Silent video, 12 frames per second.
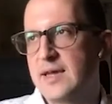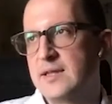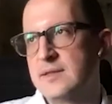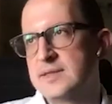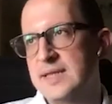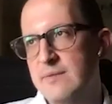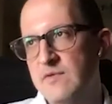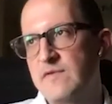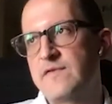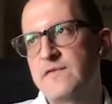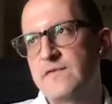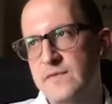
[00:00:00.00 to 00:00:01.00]
and some of,
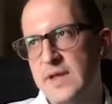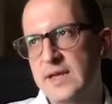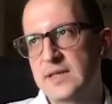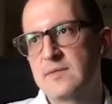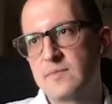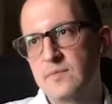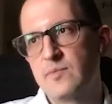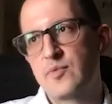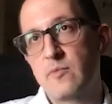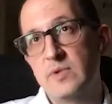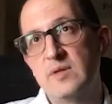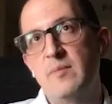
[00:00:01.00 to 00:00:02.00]
like,
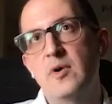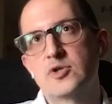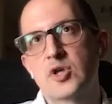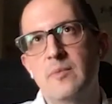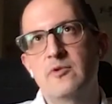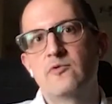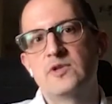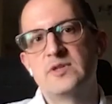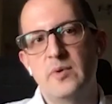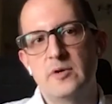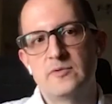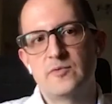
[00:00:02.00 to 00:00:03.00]
probably the most common
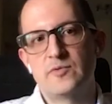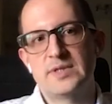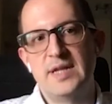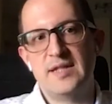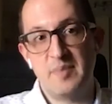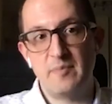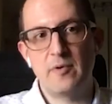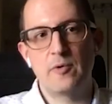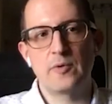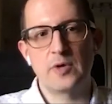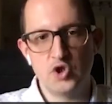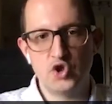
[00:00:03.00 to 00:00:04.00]
response was that people
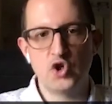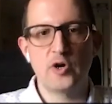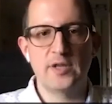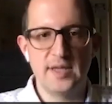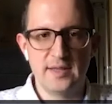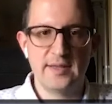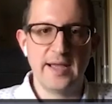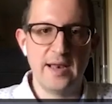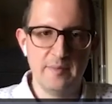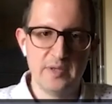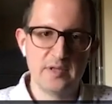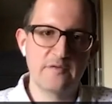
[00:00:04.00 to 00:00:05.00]
enjoyed that
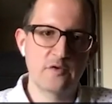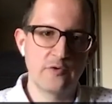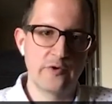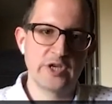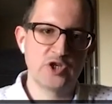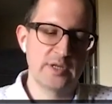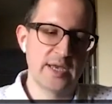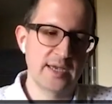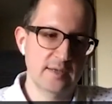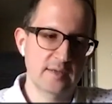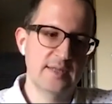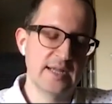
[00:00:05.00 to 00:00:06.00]
element of curation. Like,
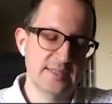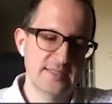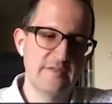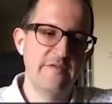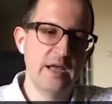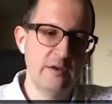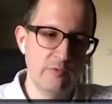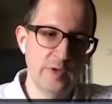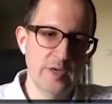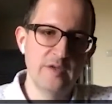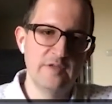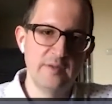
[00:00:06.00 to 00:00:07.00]
that's the value we
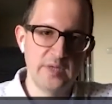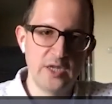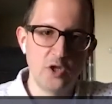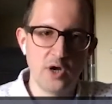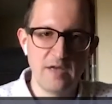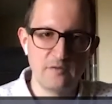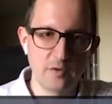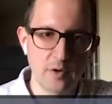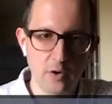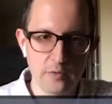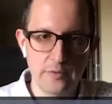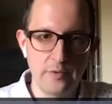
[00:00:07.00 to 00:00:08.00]
give them. They don't have to
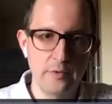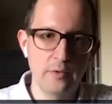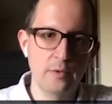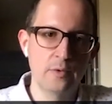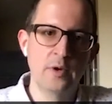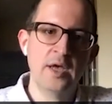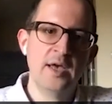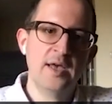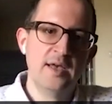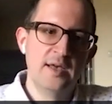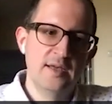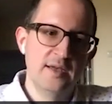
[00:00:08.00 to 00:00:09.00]
go through
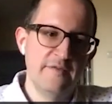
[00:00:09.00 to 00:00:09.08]
a